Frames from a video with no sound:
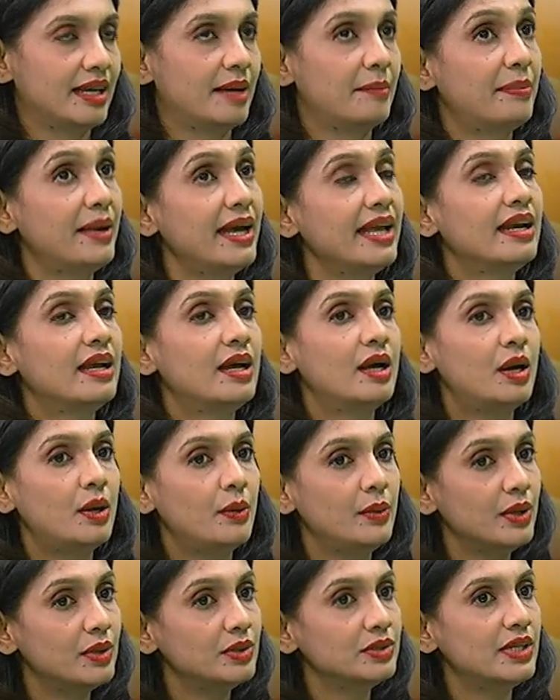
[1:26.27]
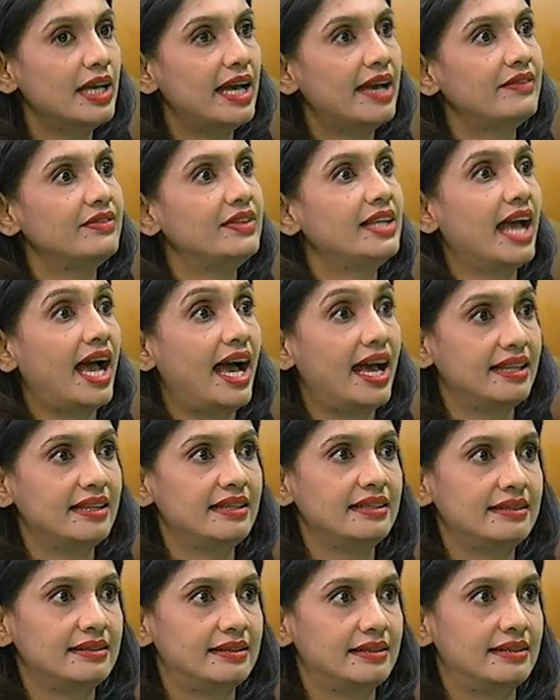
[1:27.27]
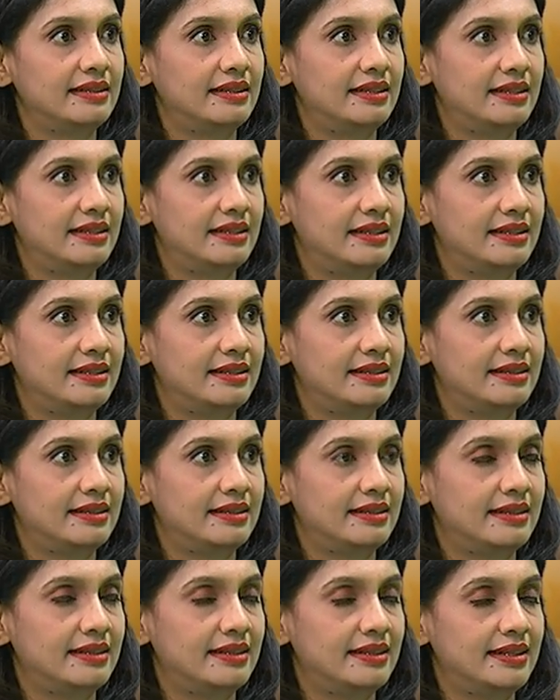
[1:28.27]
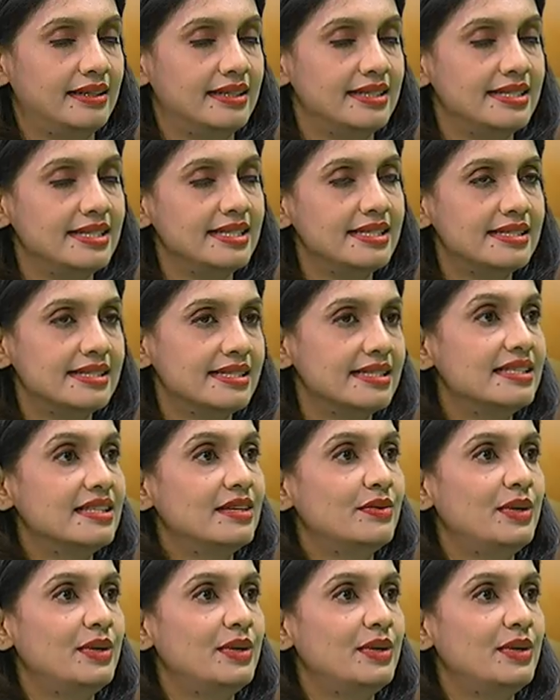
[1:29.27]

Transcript: Yeah, but we also have the other assistance,